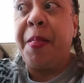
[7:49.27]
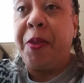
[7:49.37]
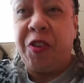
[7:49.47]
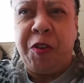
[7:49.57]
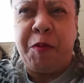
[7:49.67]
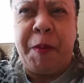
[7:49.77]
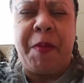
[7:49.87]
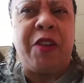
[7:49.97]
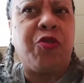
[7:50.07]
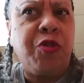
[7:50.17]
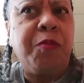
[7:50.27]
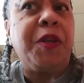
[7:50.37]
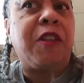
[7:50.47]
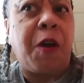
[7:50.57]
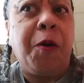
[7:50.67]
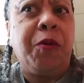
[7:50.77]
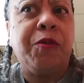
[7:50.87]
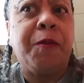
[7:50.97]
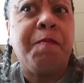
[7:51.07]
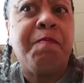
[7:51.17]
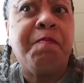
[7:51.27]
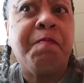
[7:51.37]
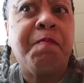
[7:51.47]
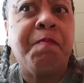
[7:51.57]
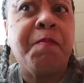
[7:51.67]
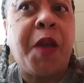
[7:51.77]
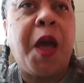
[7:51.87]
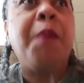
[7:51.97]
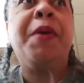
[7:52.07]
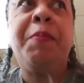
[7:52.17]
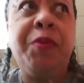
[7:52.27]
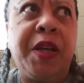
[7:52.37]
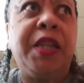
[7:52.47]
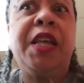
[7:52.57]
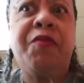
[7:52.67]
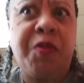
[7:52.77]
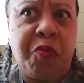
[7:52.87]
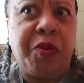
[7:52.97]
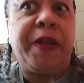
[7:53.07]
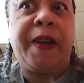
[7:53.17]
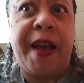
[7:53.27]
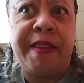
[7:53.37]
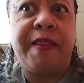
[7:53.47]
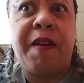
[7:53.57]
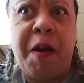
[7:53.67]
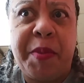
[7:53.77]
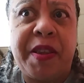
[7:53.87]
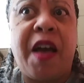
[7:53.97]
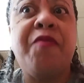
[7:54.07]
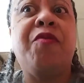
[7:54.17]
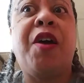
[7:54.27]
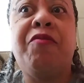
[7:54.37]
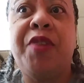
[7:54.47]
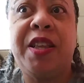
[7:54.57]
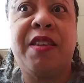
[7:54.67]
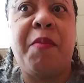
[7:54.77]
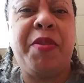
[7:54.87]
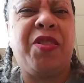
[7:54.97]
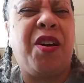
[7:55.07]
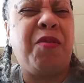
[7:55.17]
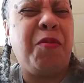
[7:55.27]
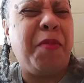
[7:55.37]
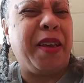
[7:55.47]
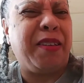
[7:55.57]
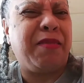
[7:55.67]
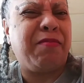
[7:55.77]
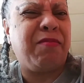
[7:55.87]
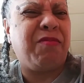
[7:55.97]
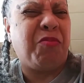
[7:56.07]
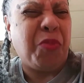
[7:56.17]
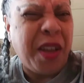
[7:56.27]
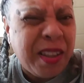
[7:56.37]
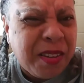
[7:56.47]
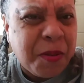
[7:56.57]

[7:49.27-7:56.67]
excuse me. And truth be told, people can leave some really nasty comments. I've read some and thought, oh my, what?